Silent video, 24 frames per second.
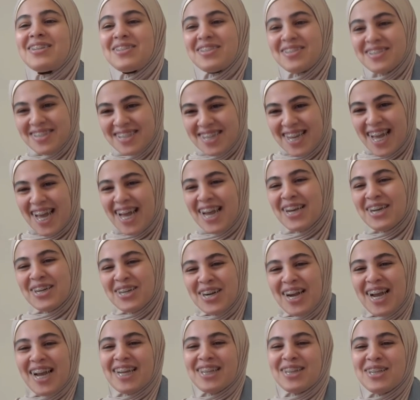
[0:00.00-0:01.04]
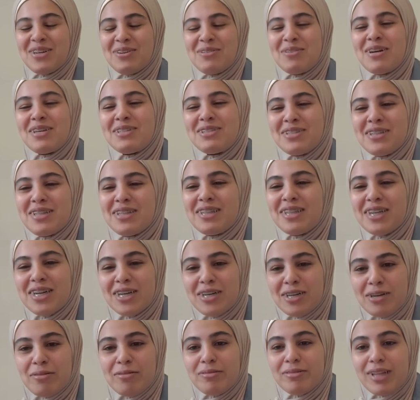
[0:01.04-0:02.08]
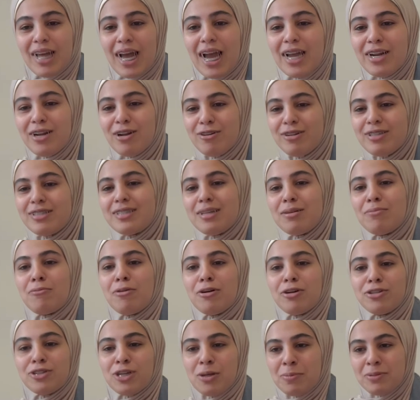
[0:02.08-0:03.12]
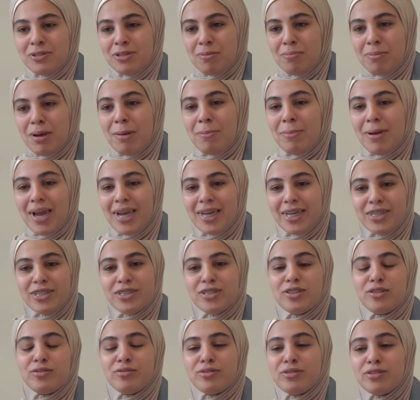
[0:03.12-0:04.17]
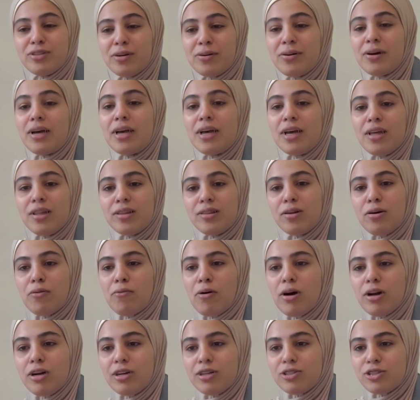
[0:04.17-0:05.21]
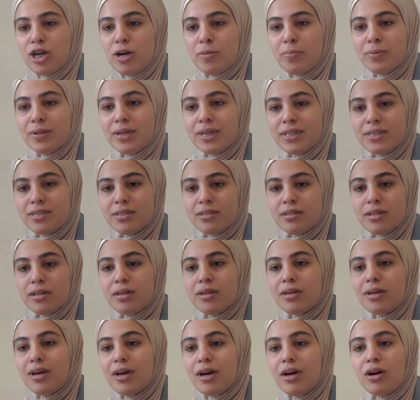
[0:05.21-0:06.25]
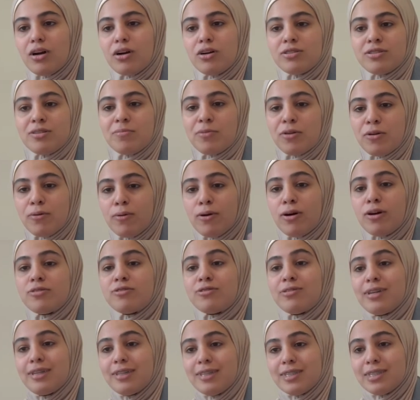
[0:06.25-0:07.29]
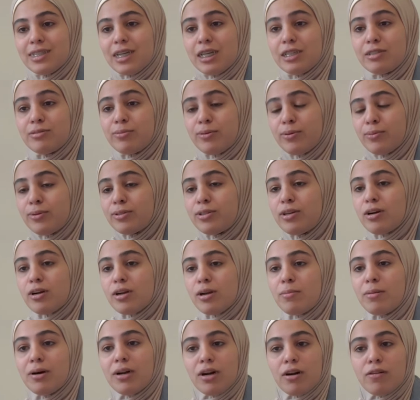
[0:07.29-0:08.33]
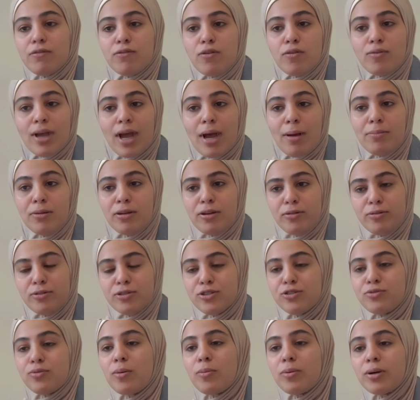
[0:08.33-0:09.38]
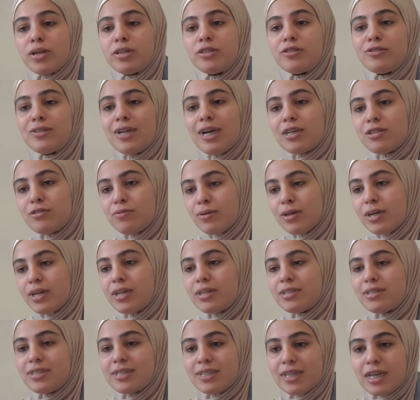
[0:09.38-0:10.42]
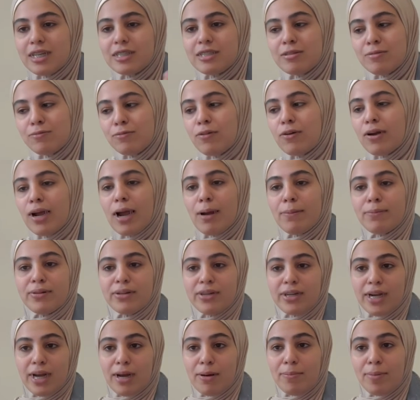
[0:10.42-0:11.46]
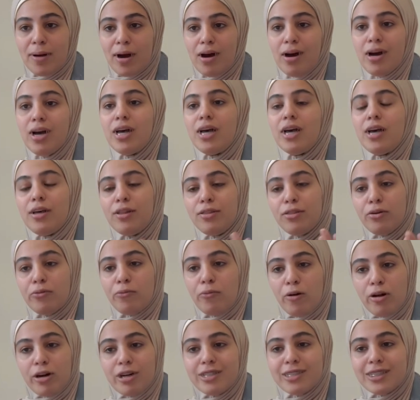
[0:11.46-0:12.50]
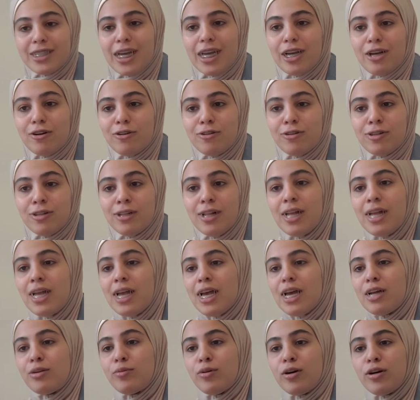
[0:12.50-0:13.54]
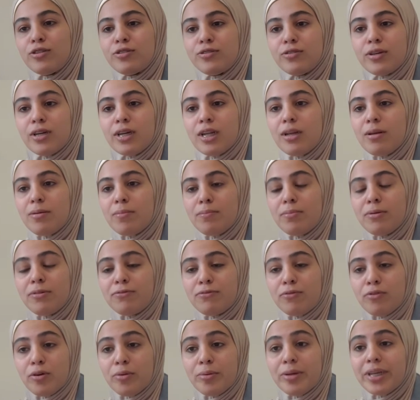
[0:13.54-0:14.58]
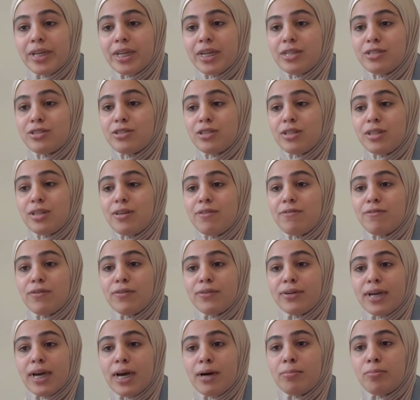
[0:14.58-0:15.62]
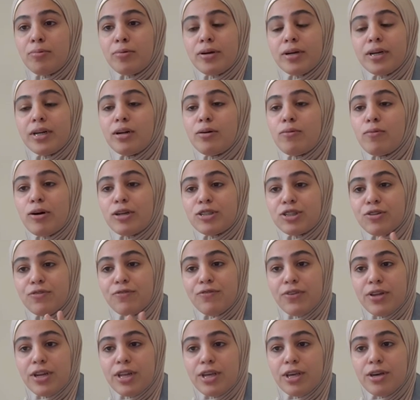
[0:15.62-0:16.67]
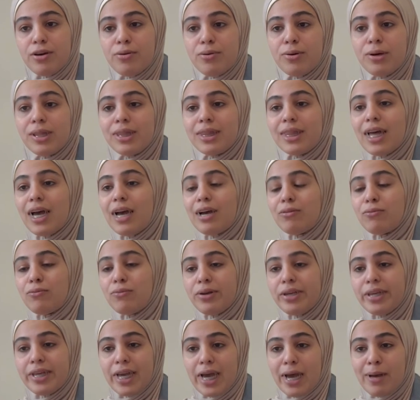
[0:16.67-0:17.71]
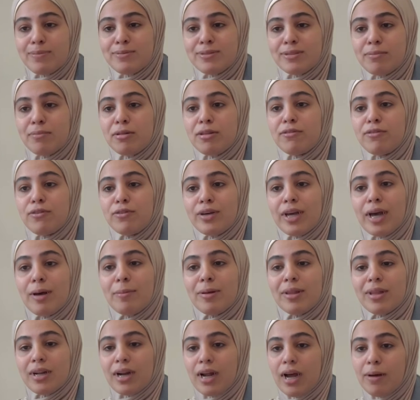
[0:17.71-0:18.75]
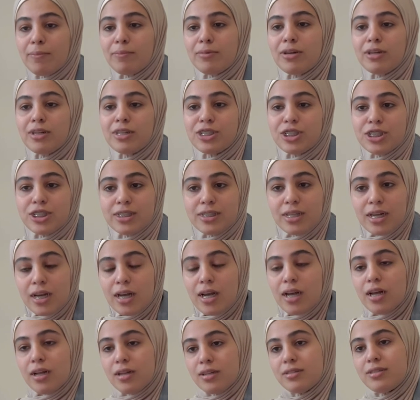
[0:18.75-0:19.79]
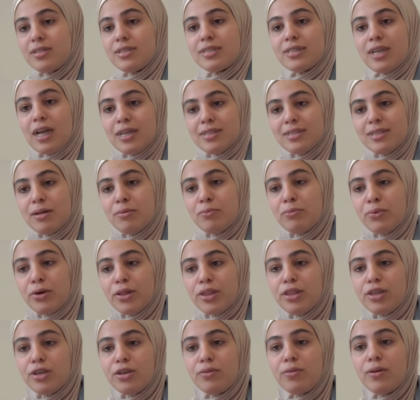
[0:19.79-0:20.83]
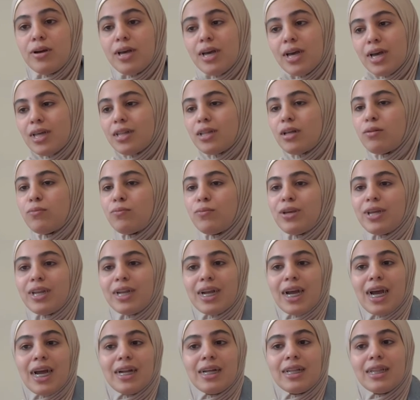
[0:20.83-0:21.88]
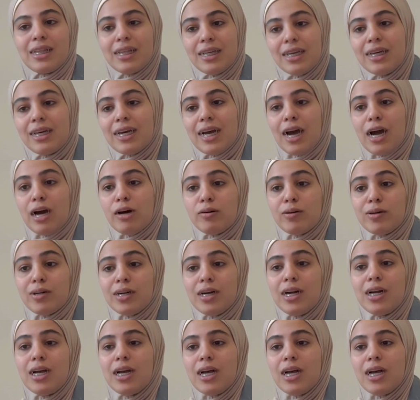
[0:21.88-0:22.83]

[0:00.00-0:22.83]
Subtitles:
Yeah, correct. I noticed some water droplets on my baggie too. So the water droplets are something we're also going to discuss when we're talking about our vocabulary, which is what we're going to do next. We're going to discuss some vocabulary about the water cycle, and we're also going to, before we get into the vocab, we're going to watch a video that recaps some of the vocab, and then I'm going to just discuss them with you, and then we can kind of link our